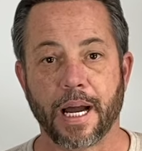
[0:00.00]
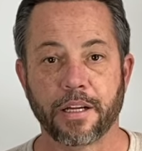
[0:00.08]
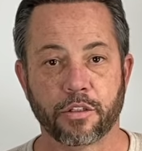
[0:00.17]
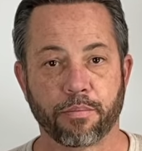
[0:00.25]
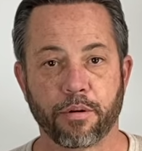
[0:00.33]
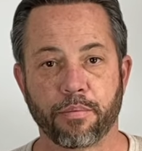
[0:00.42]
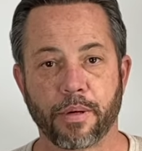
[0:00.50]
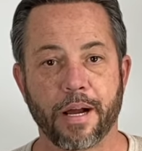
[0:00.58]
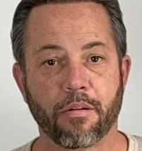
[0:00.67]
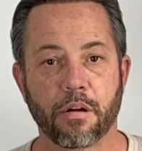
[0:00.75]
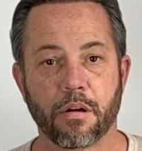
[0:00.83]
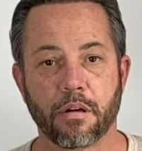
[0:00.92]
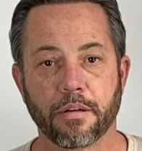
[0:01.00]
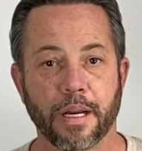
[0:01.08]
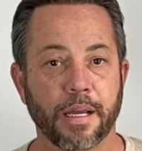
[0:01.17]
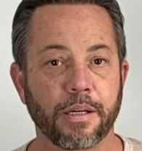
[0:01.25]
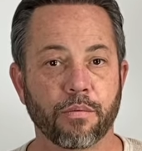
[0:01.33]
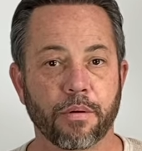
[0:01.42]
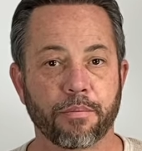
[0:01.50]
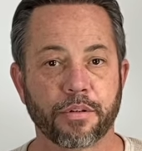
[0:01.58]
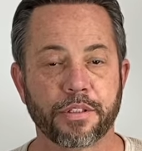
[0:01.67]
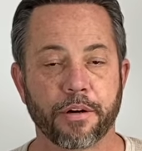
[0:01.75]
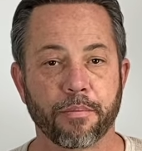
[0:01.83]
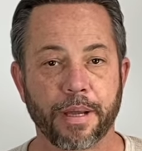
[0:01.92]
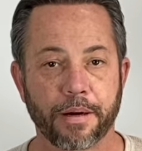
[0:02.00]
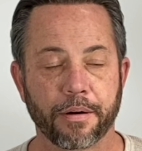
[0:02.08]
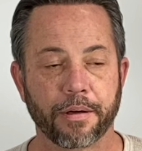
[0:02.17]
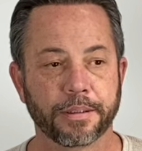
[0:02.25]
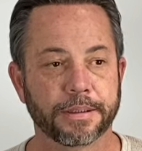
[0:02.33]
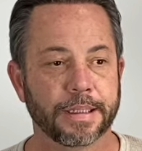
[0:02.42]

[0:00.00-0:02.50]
Isopropyl alcohol, 91% or better.